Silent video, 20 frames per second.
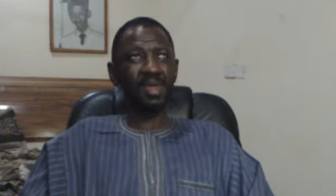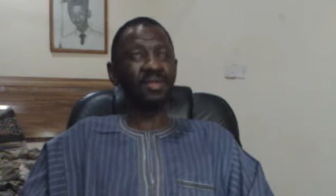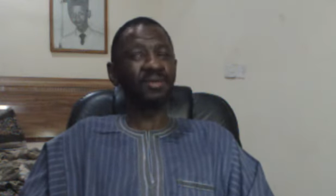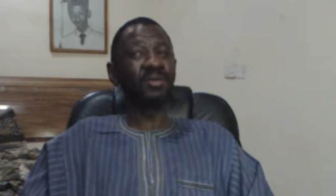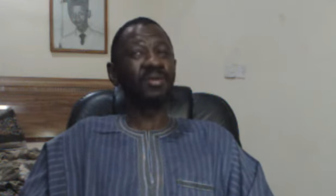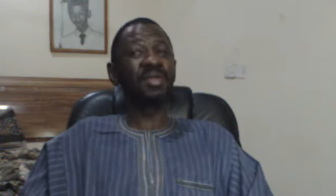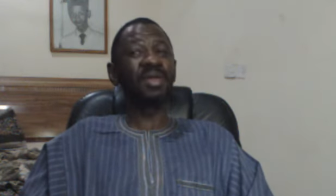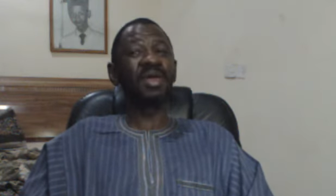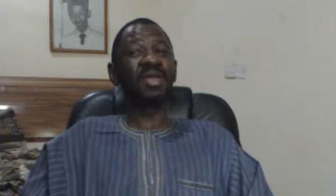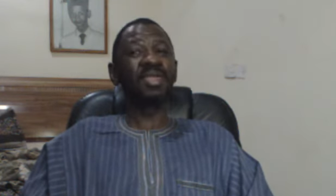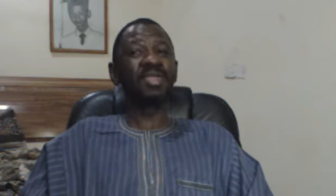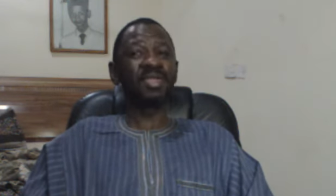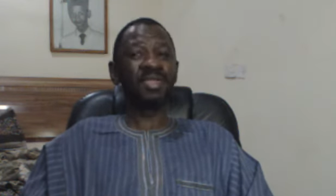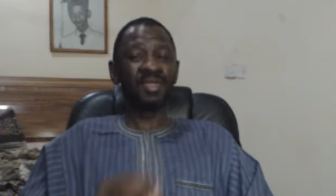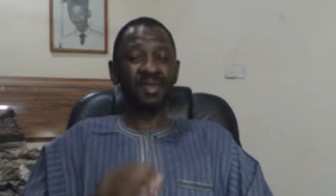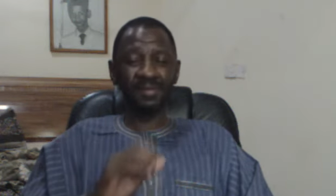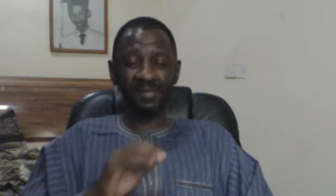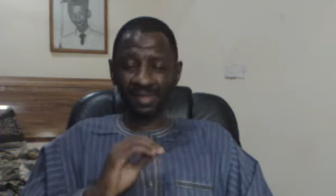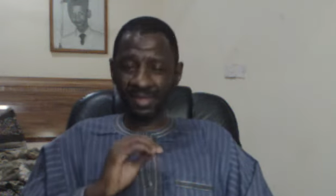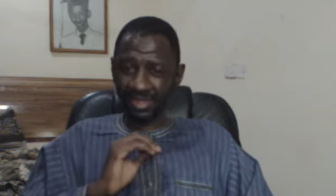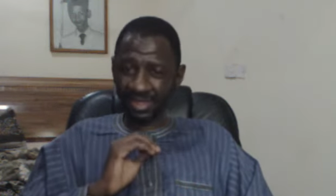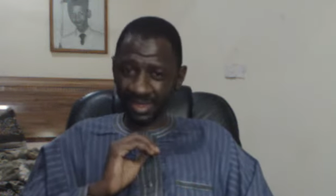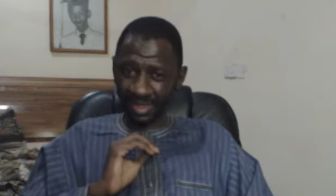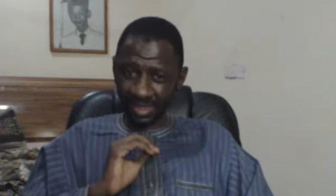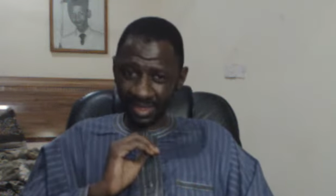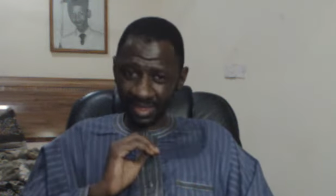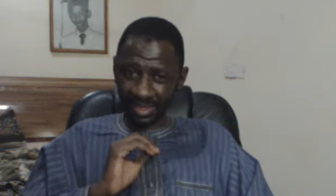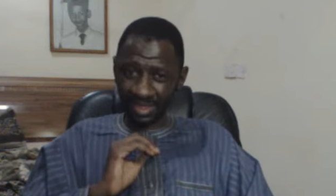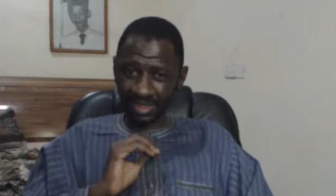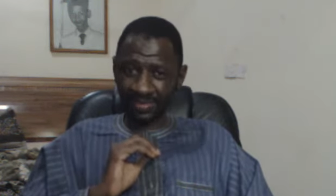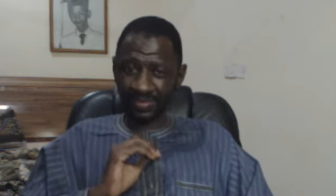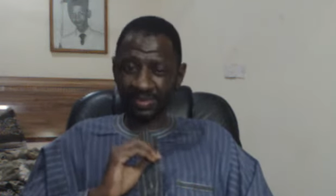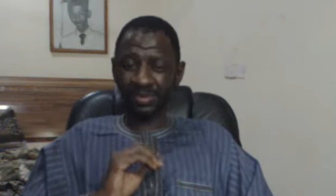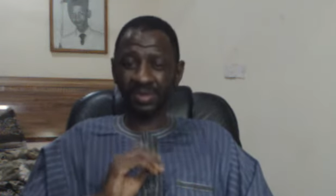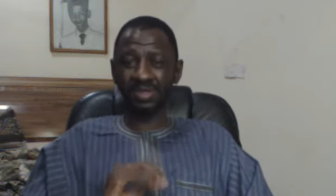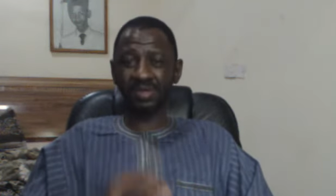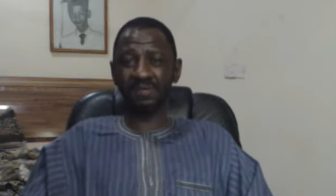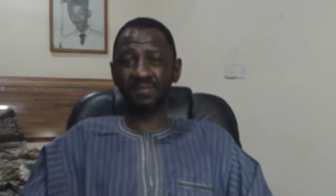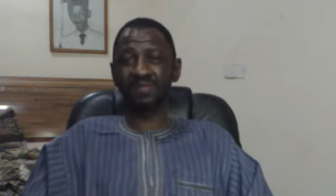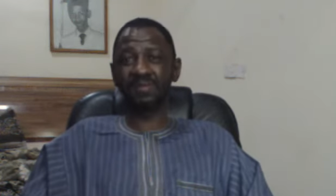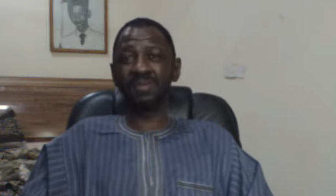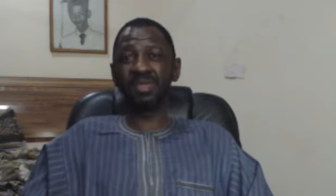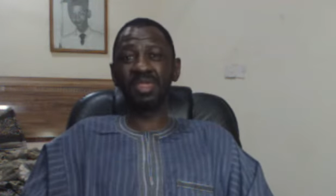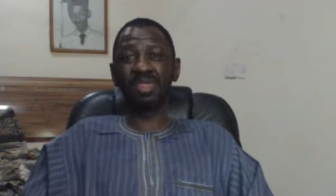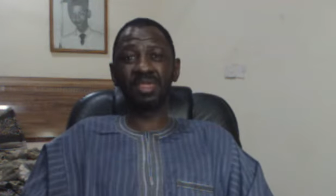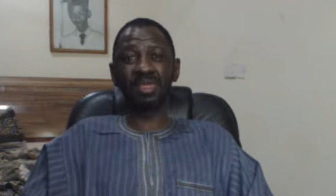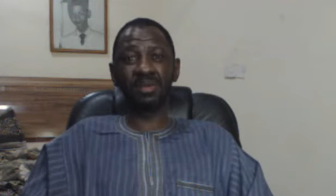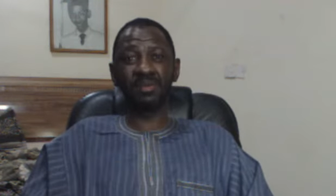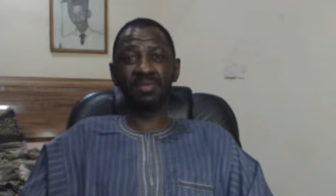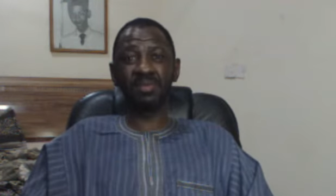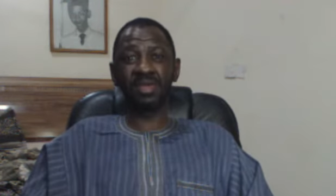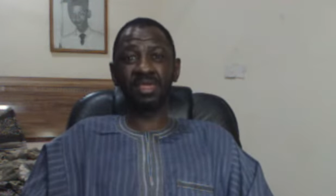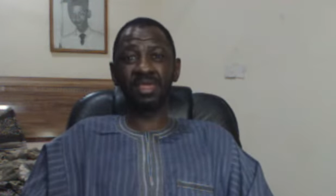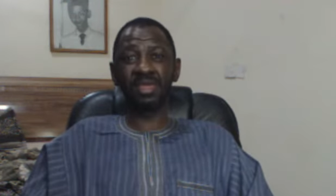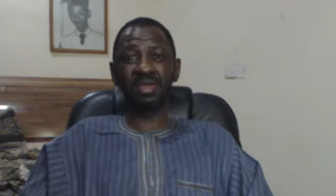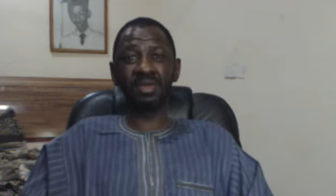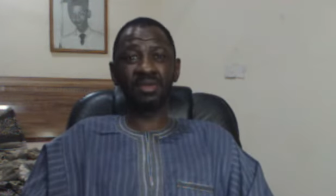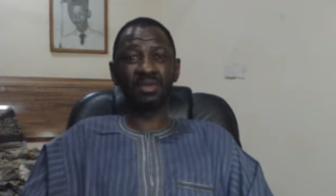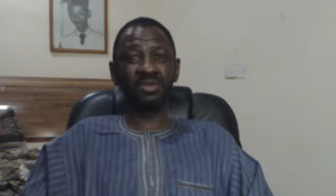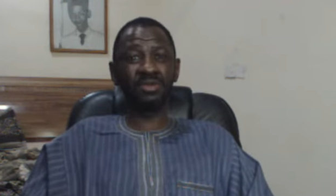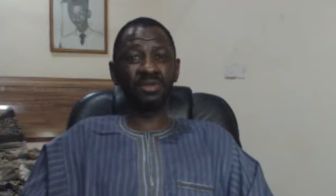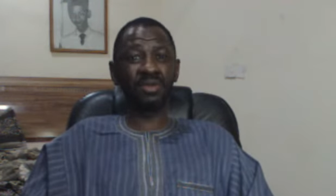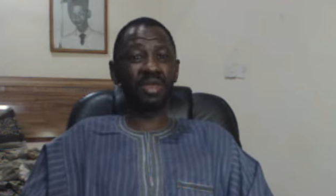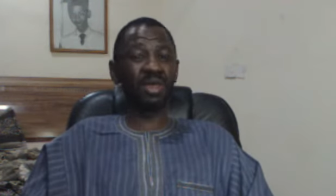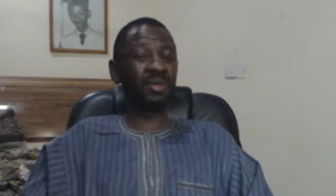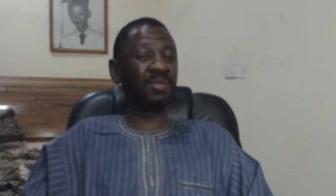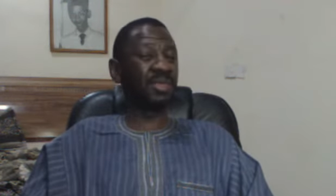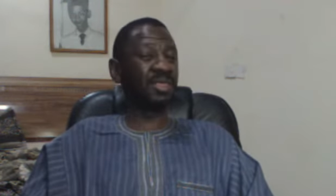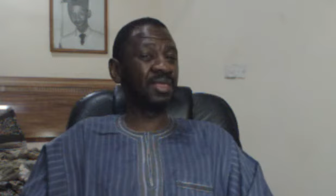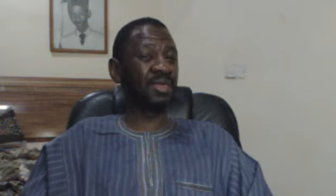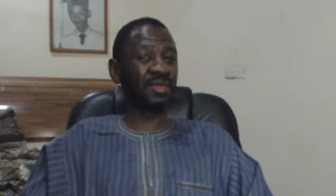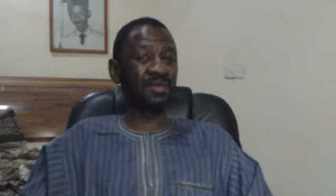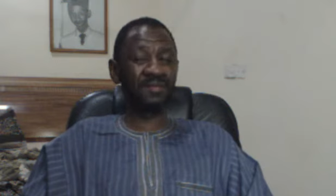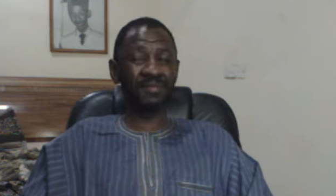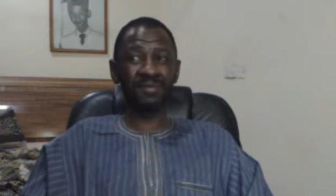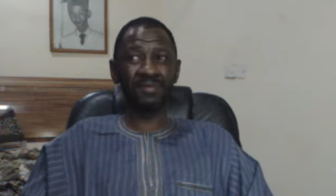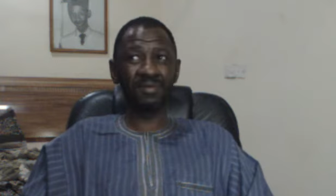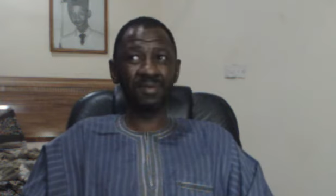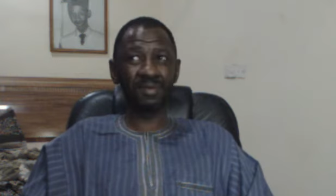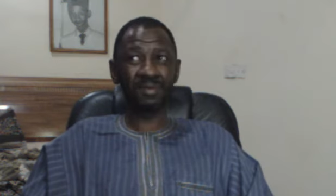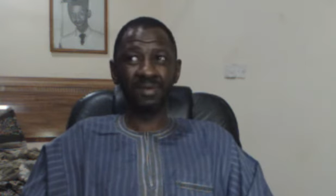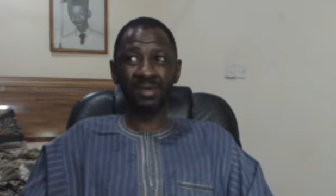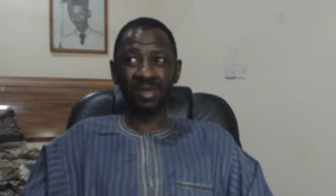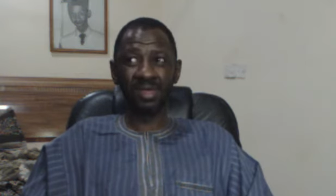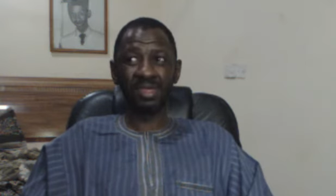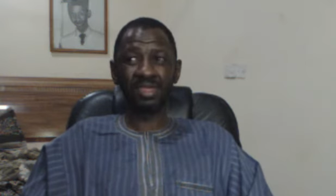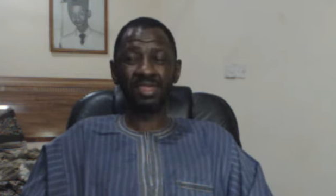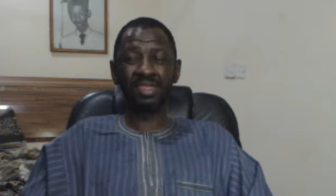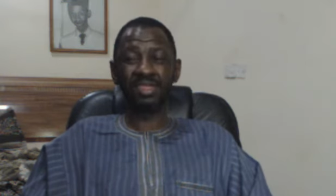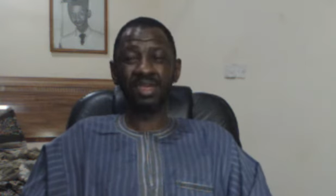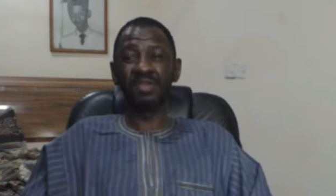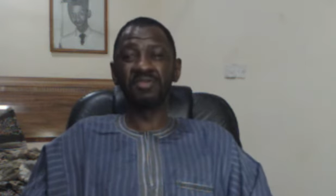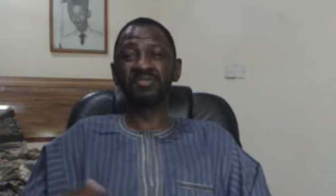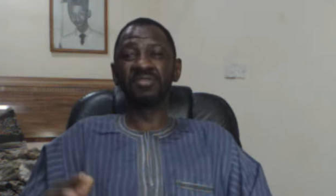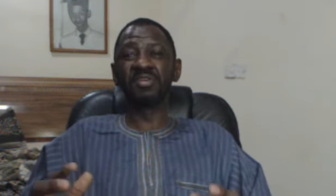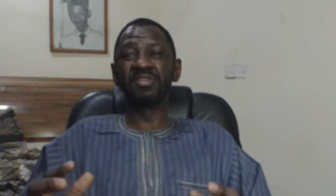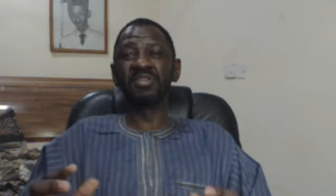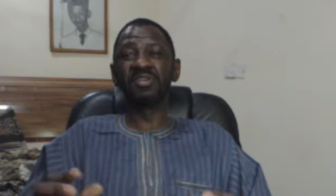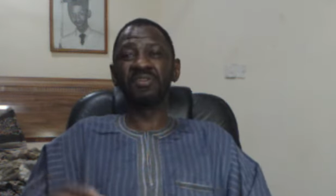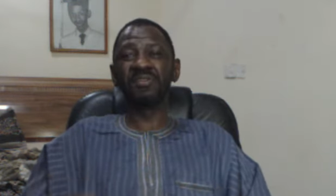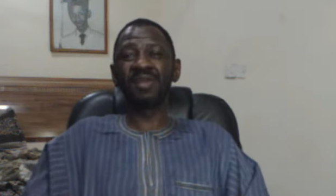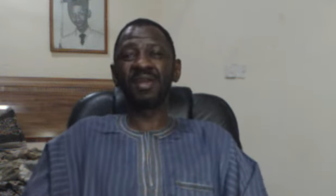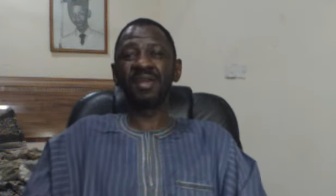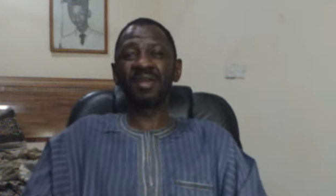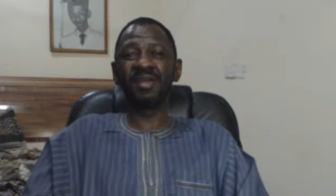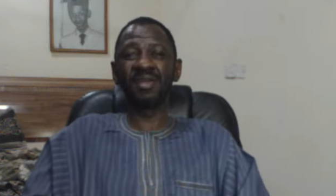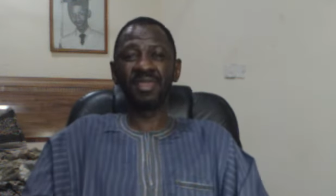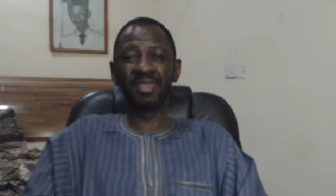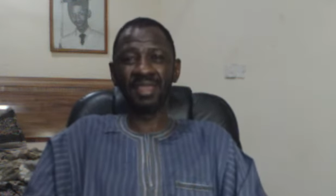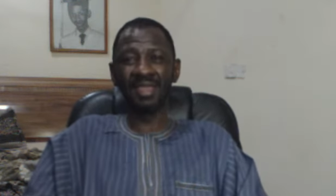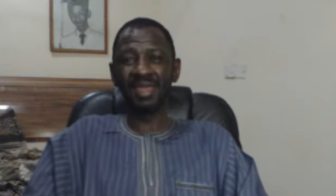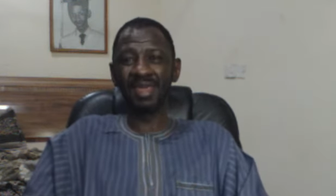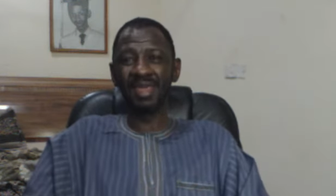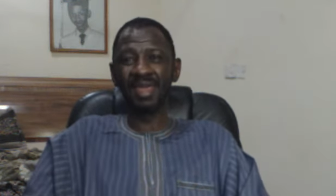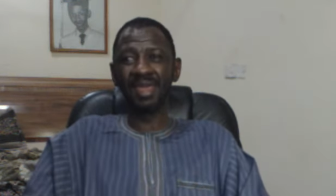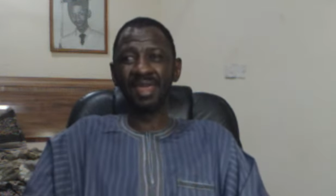And Oda is definitely taking inspiration from the same place Akira Toriyama did for Shenron the Dragon.